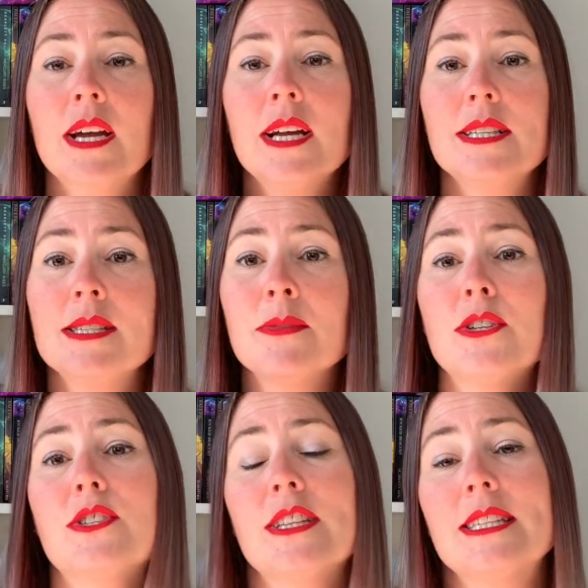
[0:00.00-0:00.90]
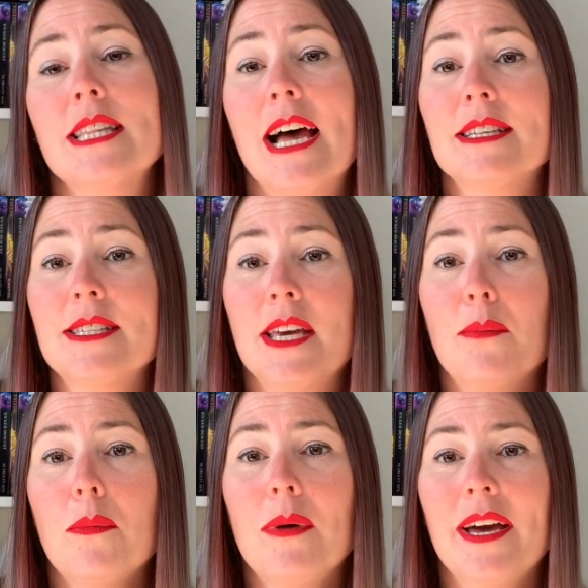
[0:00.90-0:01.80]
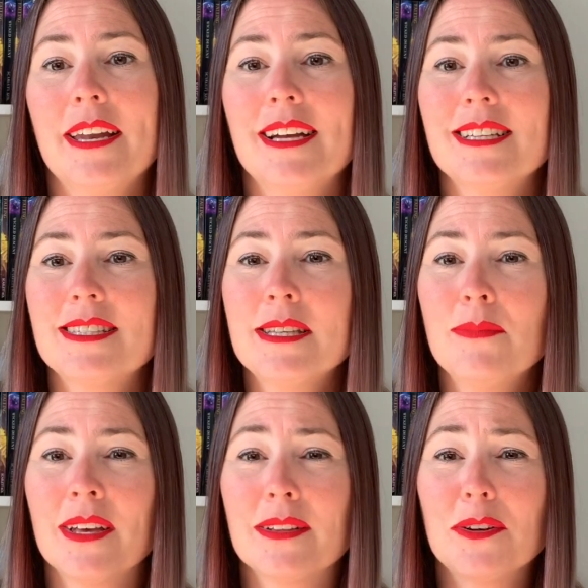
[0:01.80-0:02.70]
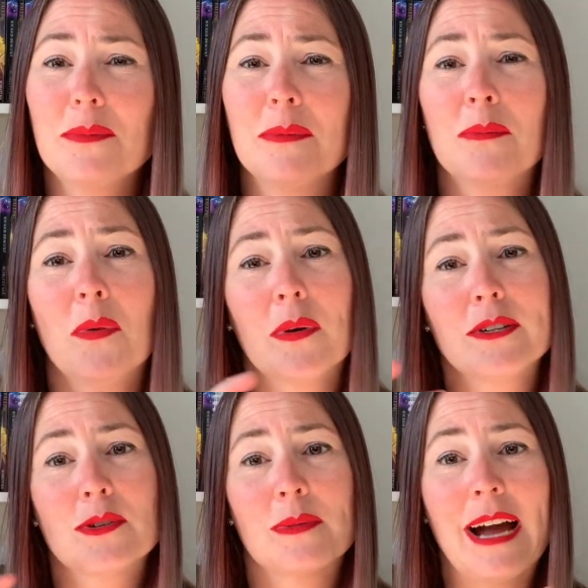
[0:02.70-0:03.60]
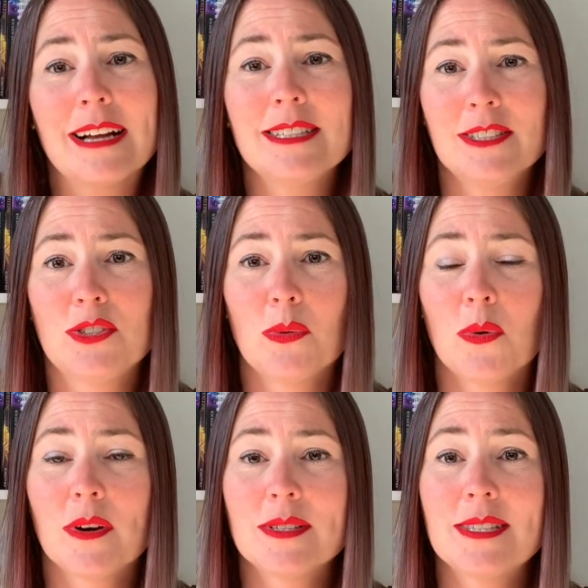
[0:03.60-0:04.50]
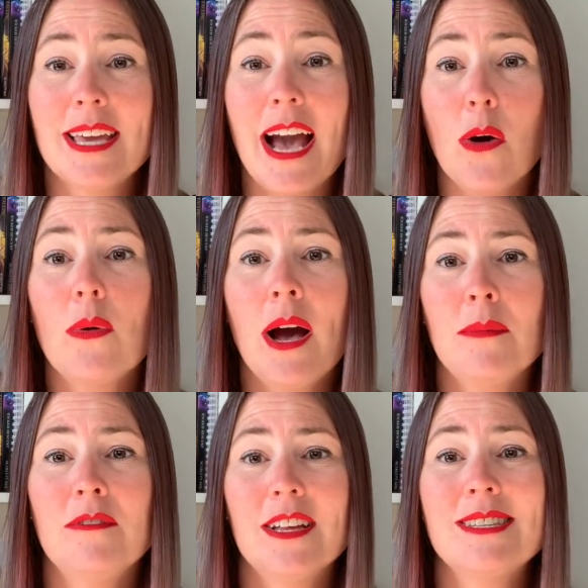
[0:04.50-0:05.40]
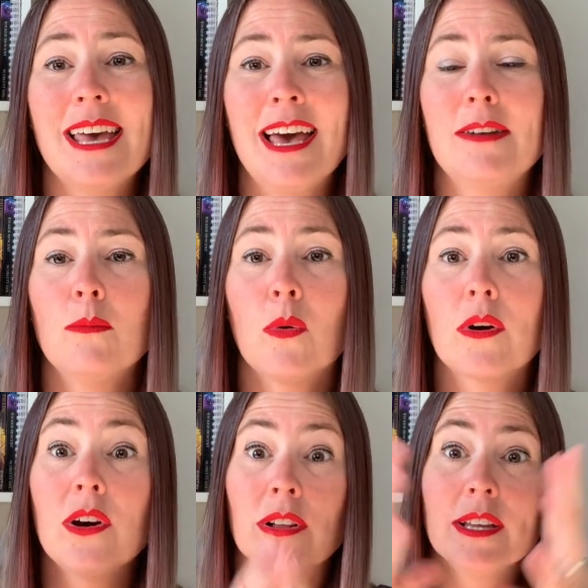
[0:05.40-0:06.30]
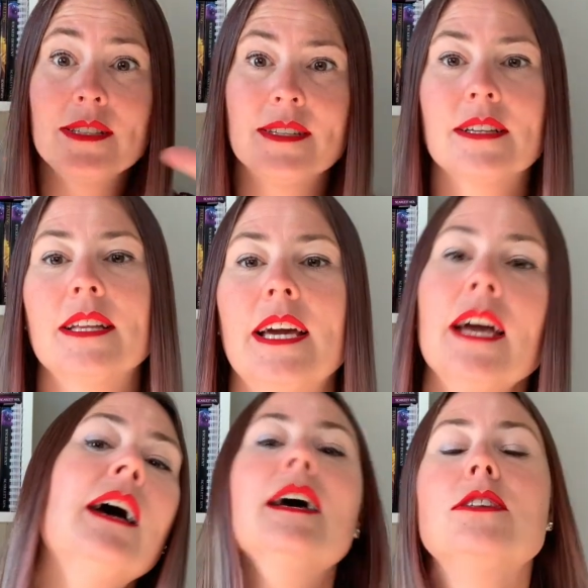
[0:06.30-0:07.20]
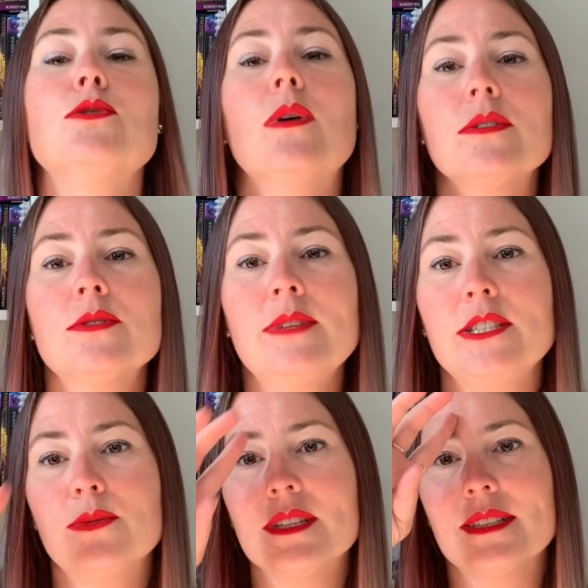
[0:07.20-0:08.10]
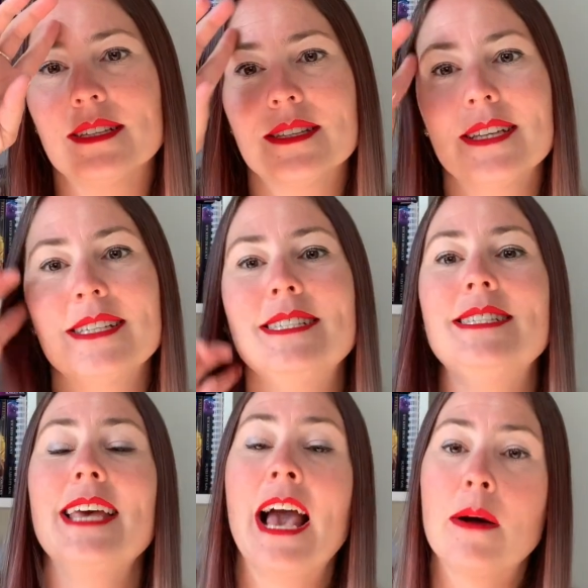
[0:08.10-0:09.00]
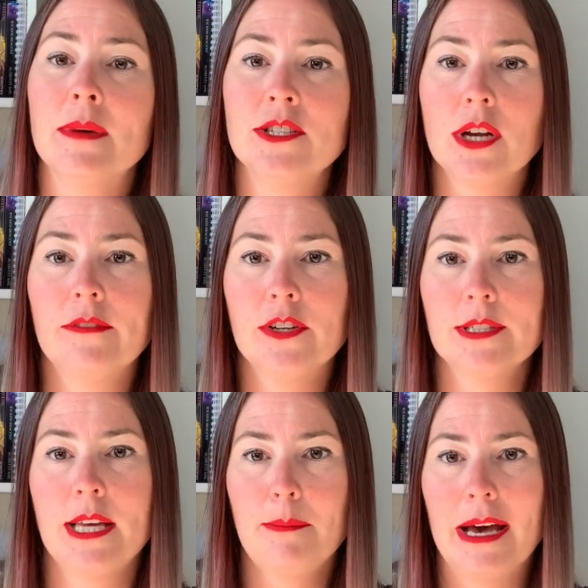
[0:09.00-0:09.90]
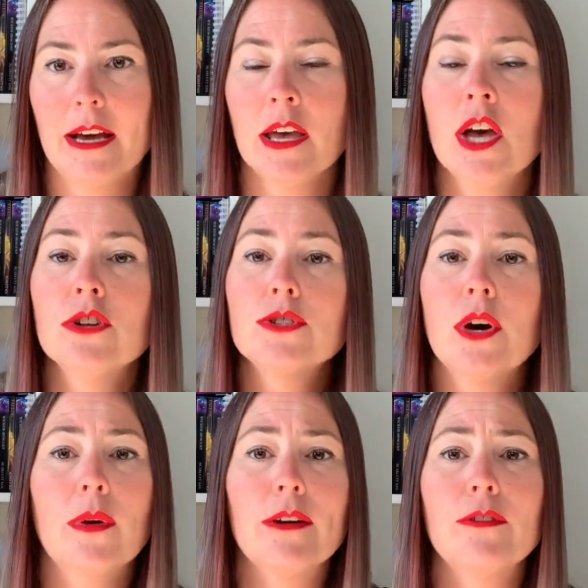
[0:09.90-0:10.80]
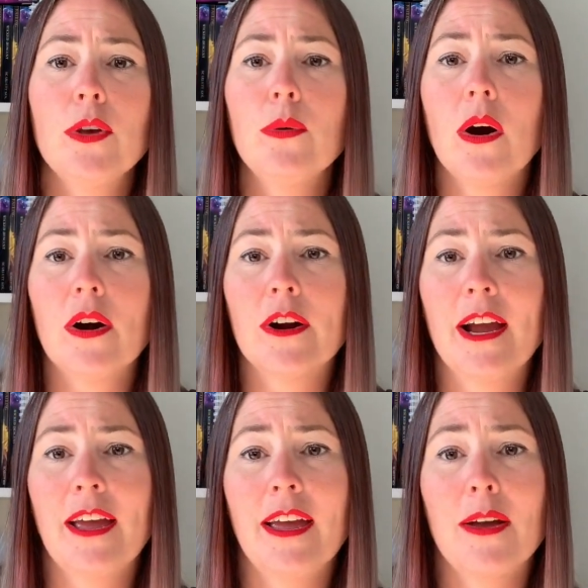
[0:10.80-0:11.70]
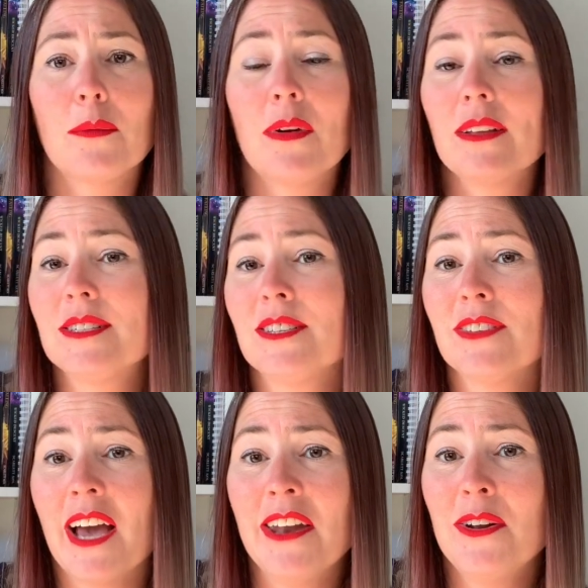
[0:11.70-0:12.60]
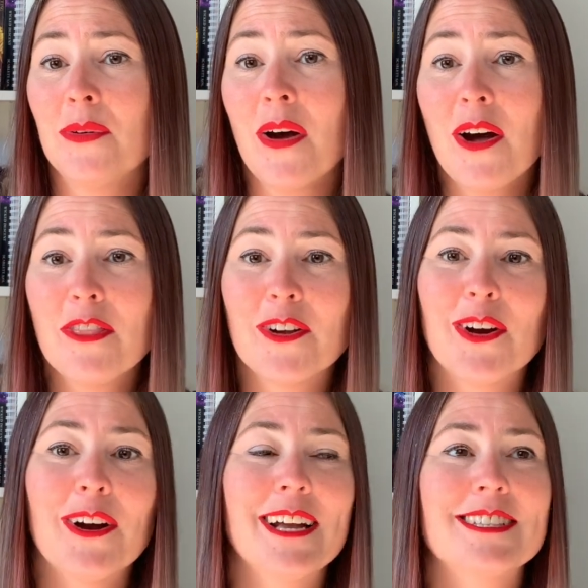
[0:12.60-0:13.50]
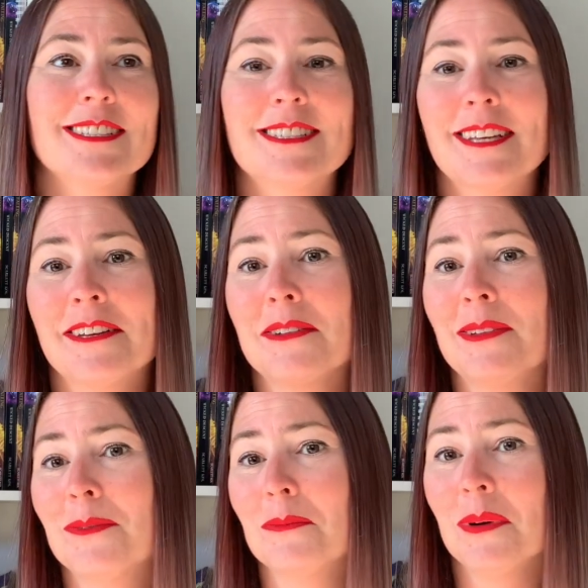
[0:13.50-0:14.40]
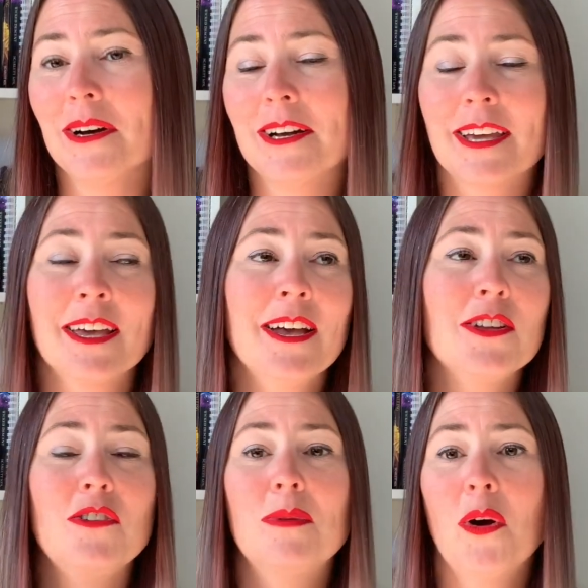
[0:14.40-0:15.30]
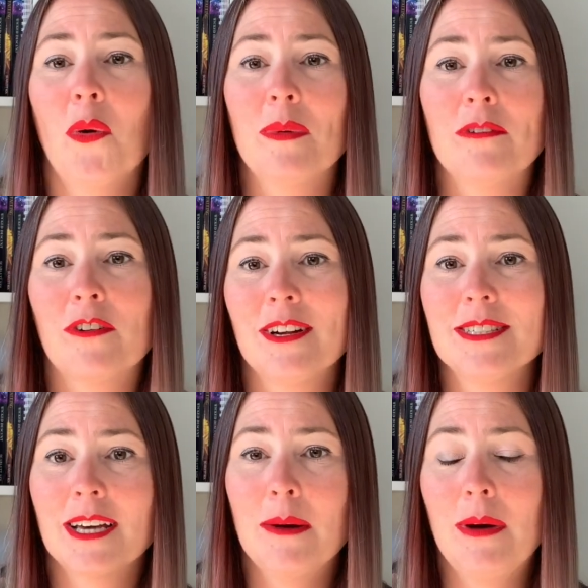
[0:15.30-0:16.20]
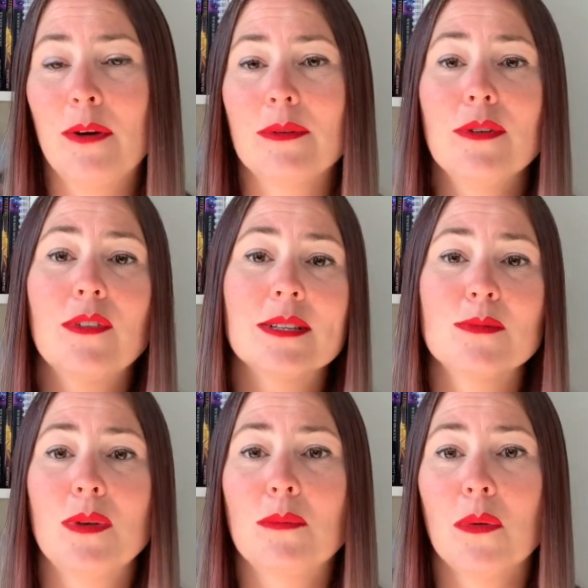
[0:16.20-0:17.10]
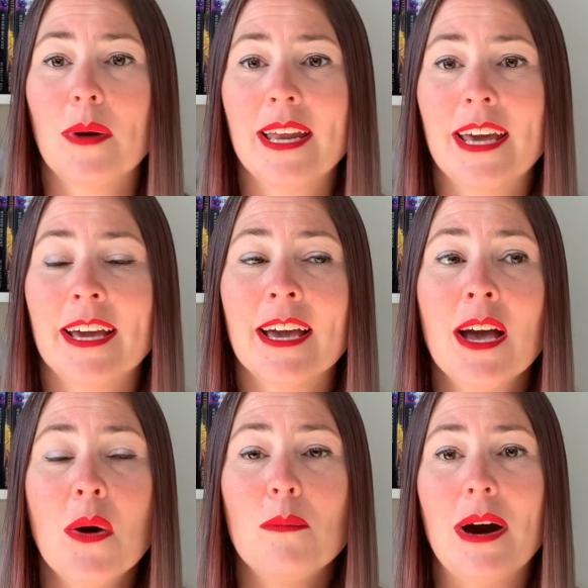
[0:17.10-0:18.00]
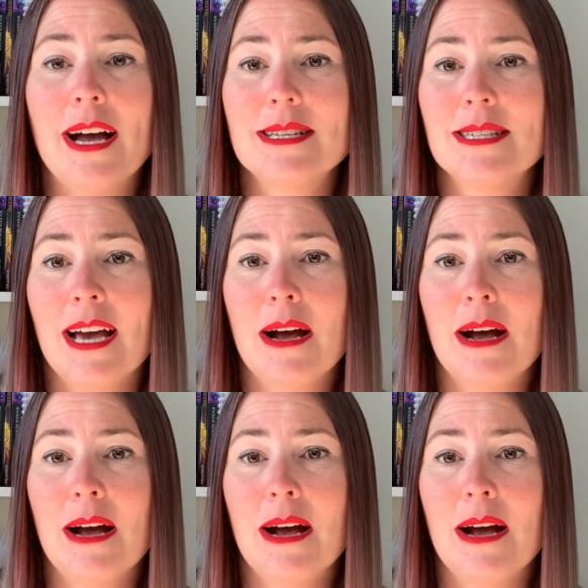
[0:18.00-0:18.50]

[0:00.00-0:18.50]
Similar to this last tip, but something a little bit more directed towards the outcome of this and more holistically, is you also need to assess the damage of your setback. So if you are a relatively unknown author, it's a standalone book, you've been hoping for it to come out, you've got some people waiting, but